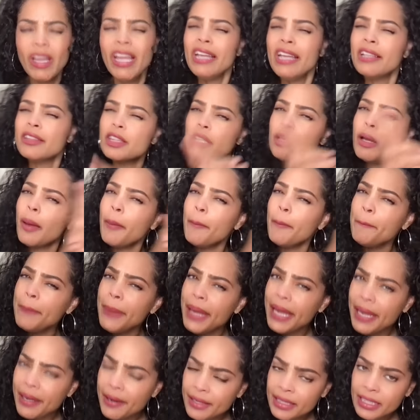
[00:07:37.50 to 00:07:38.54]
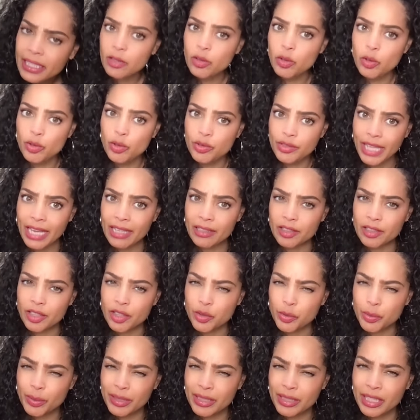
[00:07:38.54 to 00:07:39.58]
The American news outlets
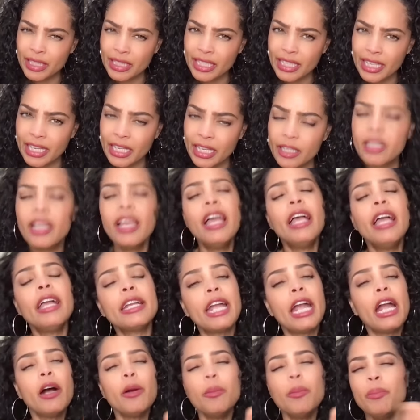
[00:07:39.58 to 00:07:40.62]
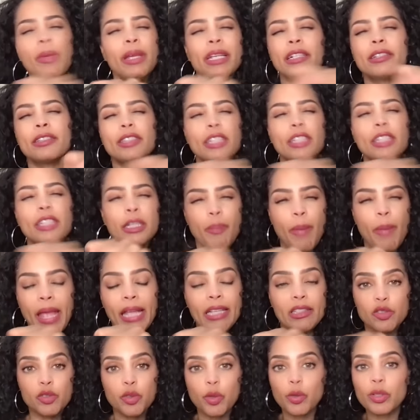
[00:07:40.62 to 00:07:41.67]
were getting it. Carol Middleton made
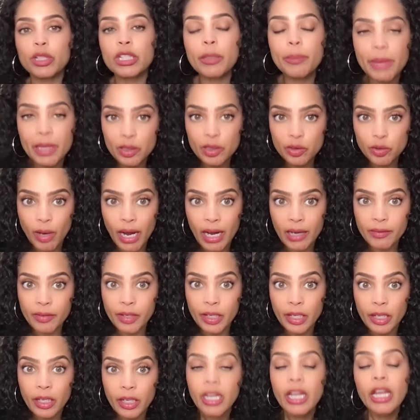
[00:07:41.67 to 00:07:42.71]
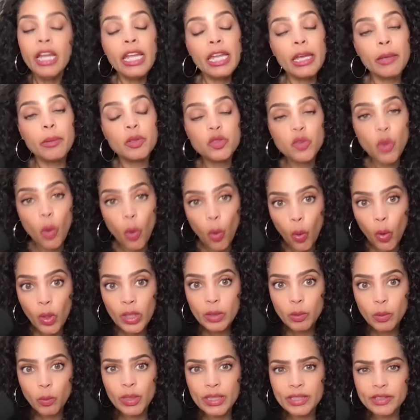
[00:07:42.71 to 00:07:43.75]
sure to be driving. It was
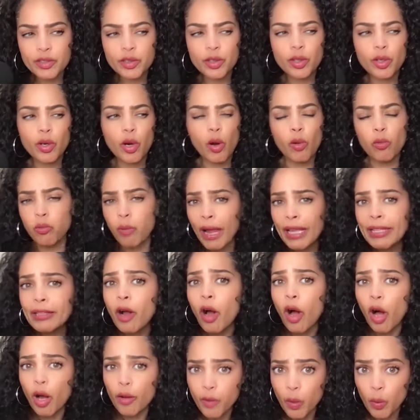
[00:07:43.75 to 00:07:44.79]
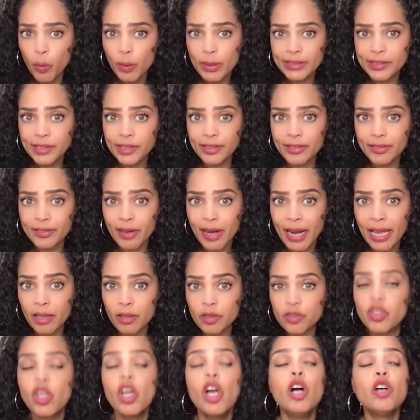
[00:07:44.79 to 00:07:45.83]
on Windsor or right off of Windsor
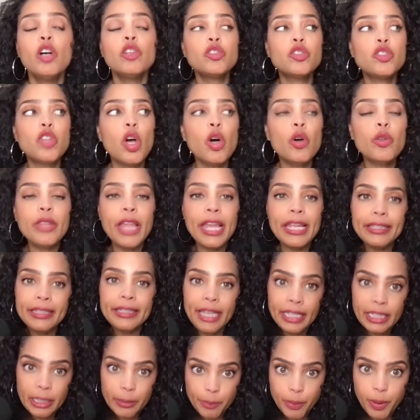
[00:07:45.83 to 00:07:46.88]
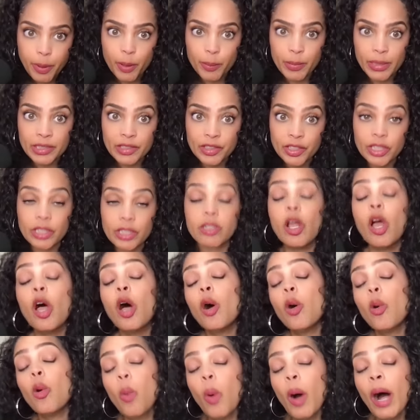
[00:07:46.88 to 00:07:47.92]
grounds, so they needed permission.
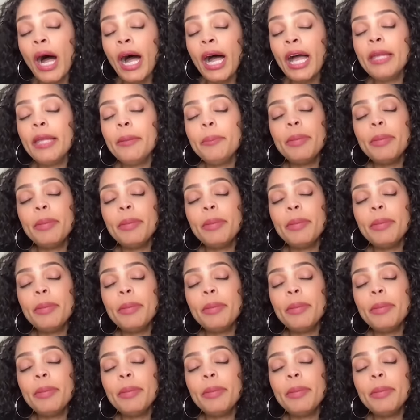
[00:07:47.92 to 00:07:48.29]
Why?